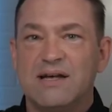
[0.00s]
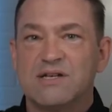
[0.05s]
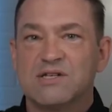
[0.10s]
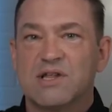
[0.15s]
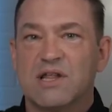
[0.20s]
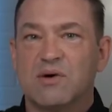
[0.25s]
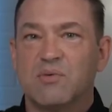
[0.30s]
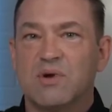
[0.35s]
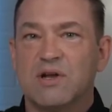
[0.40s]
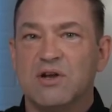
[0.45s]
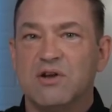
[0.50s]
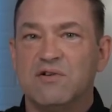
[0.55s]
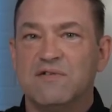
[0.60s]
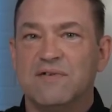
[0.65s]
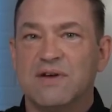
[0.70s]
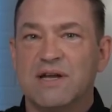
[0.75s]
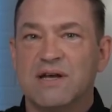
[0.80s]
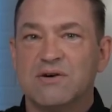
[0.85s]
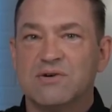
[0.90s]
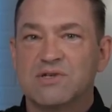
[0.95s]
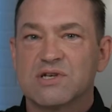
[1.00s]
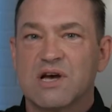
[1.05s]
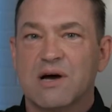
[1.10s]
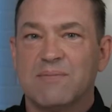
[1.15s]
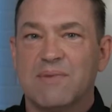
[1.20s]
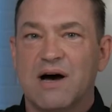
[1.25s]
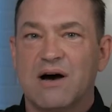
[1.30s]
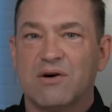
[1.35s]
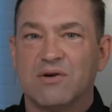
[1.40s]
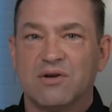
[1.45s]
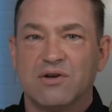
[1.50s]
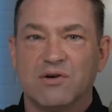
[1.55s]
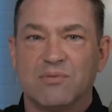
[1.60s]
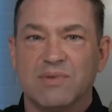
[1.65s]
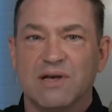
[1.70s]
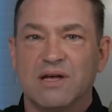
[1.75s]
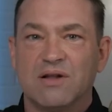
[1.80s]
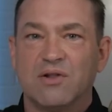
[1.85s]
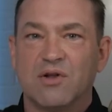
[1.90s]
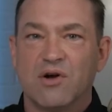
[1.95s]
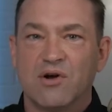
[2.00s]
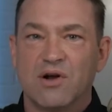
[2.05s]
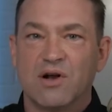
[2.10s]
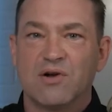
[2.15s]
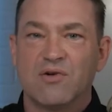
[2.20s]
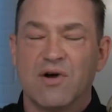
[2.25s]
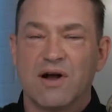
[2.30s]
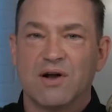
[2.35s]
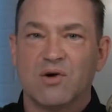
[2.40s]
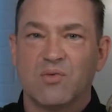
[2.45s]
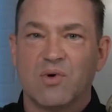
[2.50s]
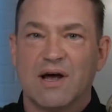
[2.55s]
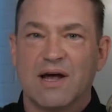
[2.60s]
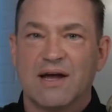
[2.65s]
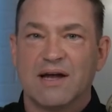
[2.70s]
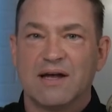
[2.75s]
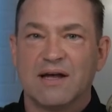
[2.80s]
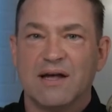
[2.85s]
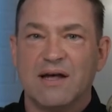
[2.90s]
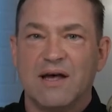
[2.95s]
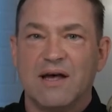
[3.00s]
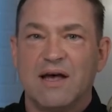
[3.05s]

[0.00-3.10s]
so that when new videos come out, you'll be alerted right away.